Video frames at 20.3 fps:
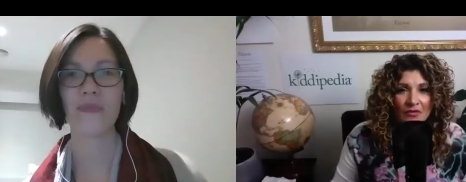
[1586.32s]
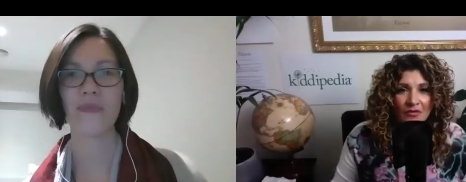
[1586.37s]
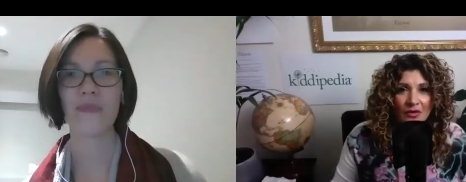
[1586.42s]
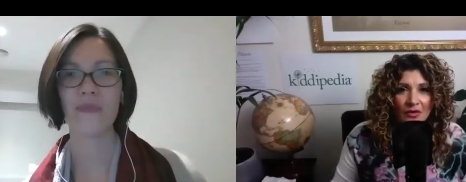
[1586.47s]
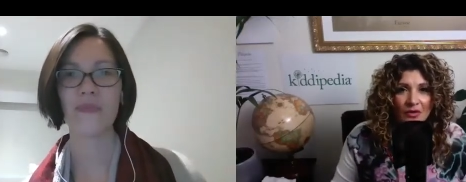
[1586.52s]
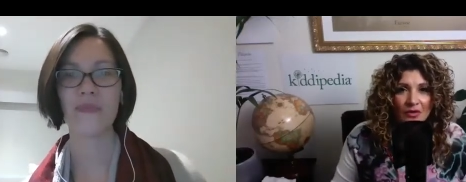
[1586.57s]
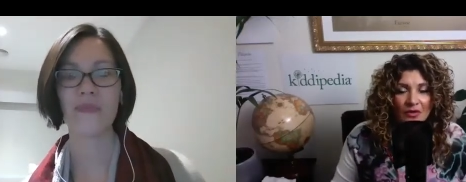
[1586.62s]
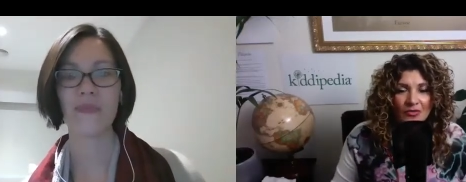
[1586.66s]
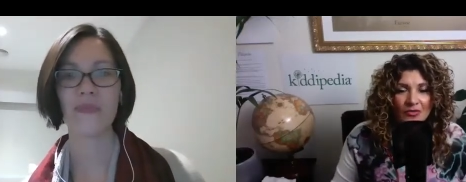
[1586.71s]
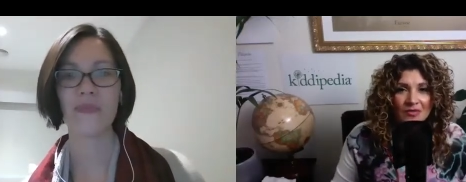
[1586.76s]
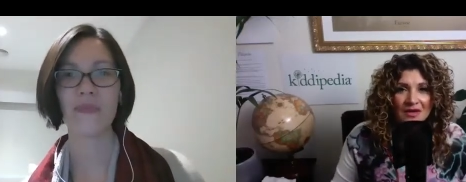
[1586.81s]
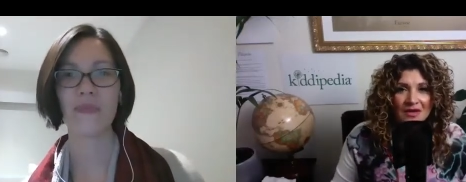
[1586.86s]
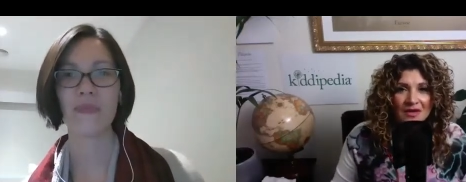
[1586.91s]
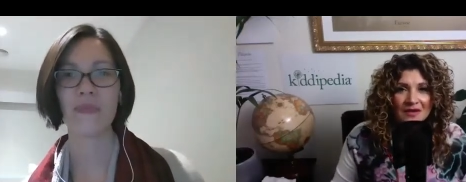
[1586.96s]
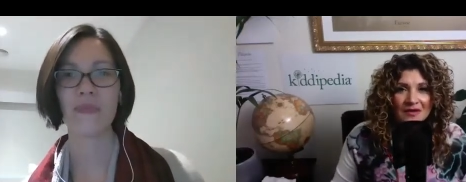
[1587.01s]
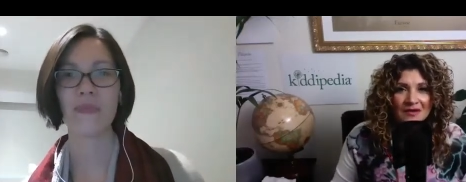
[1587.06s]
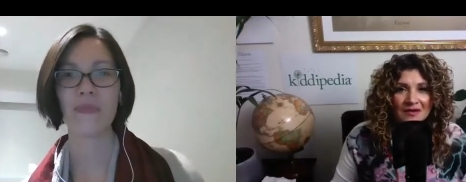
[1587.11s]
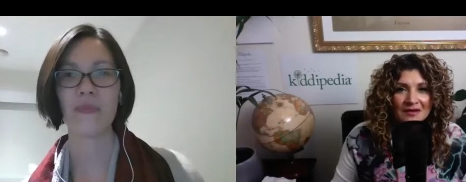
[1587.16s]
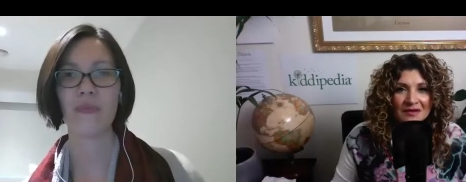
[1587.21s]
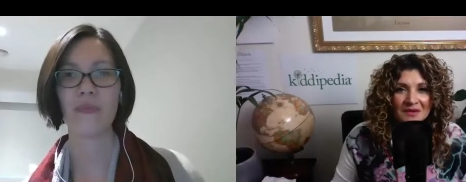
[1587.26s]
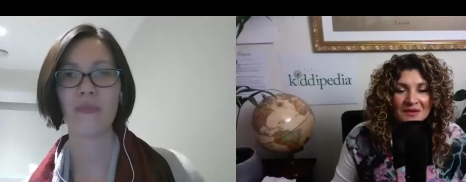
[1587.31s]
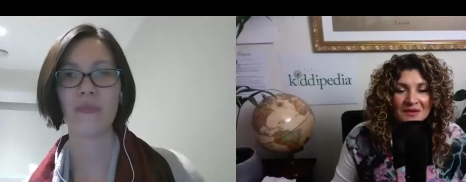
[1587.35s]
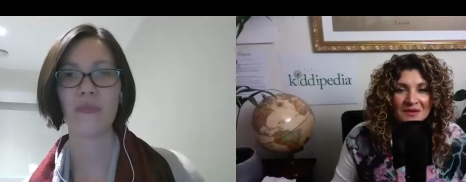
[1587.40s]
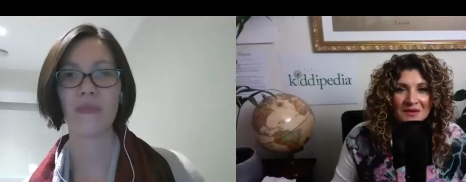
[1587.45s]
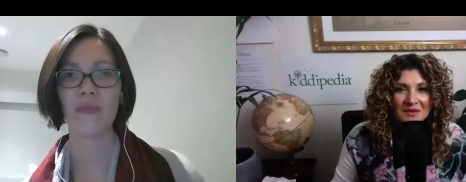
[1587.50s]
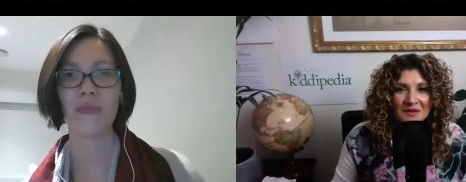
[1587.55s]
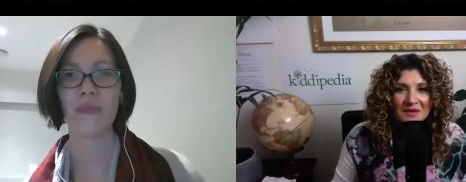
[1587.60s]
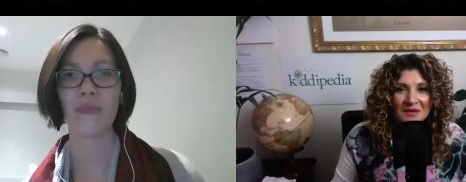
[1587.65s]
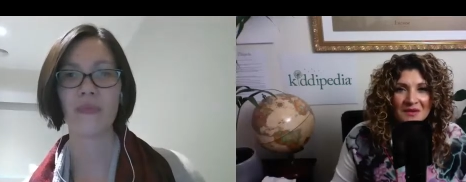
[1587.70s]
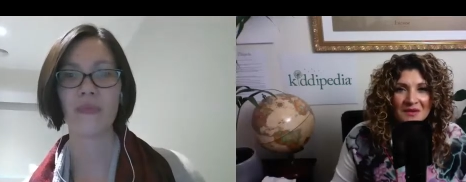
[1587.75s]
Speaker 1: the home then?
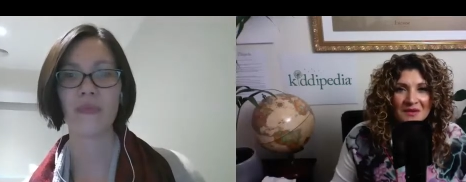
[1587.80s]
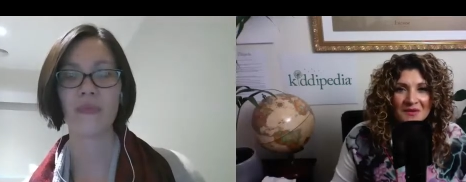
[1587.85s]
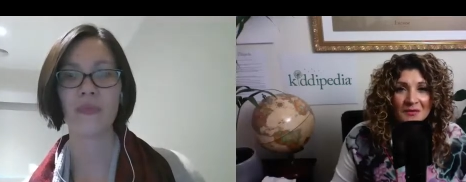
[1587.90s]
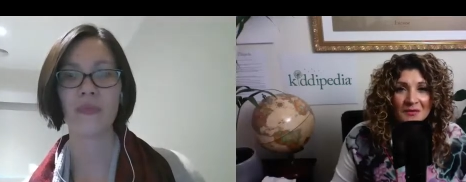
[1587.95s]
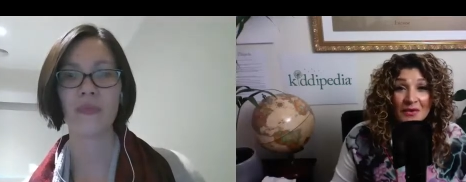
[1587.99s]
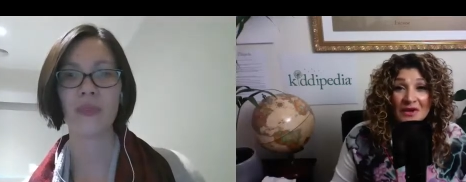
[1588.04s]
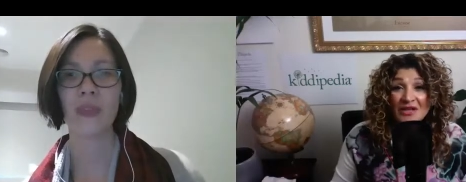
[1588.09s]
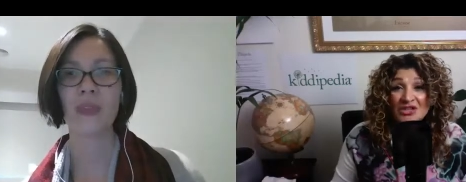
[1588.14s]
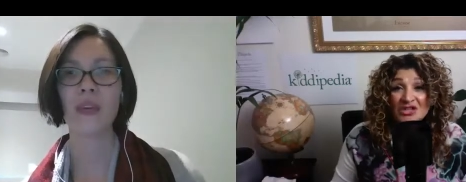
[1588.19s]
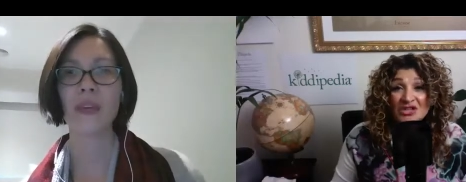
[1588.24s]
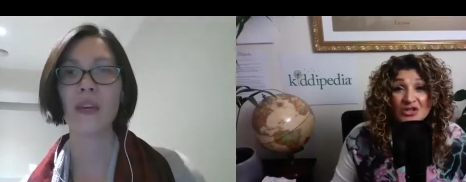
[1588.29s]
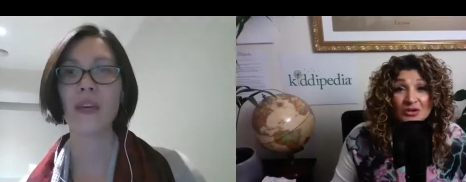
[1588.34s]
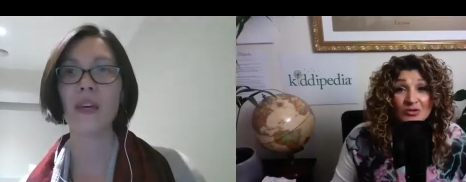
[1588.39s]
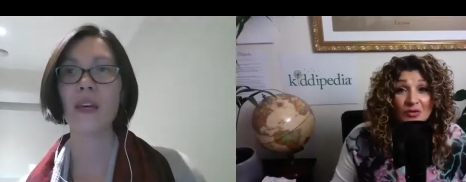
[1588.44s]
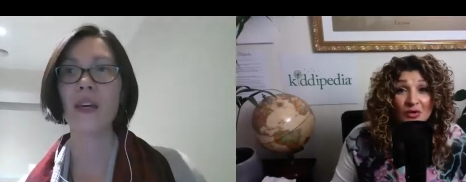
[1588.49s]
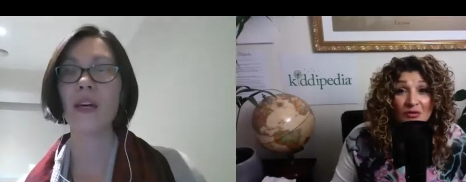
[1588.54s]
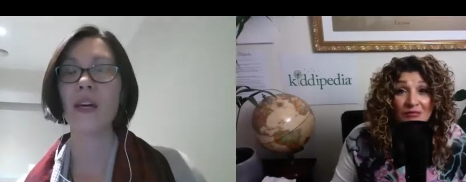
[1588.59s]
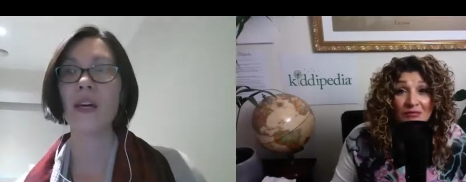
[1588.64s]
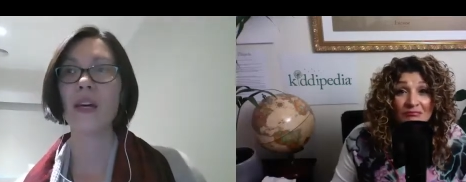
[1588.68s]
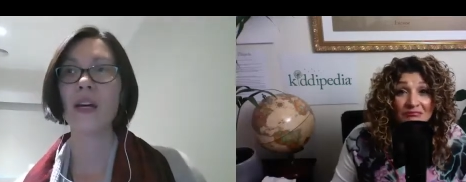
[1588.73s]
Well, in general.